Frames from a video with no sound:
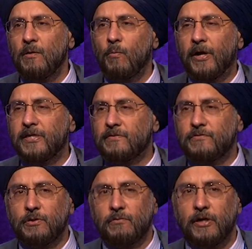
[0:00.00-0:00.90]
ways of
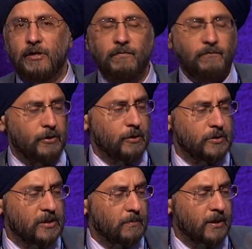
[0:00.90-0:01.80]
doing
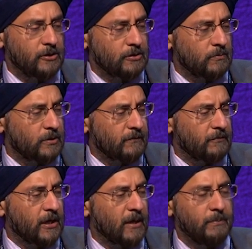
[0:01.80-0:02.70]
radiofrequency ablation with
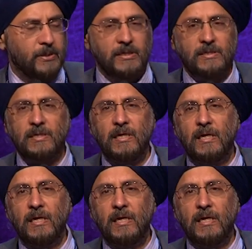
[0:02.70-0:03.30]
different companies.